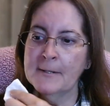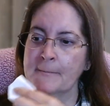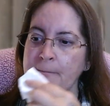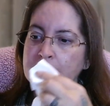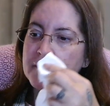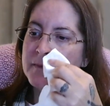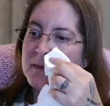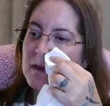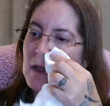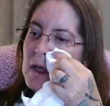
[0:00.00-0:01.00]

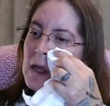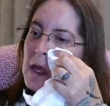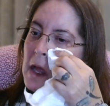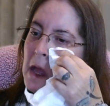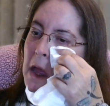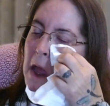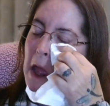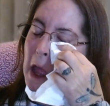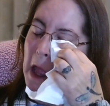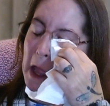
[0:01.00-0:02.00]

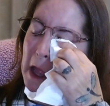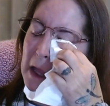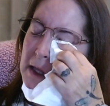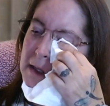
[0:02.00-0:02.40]
Nothing is said.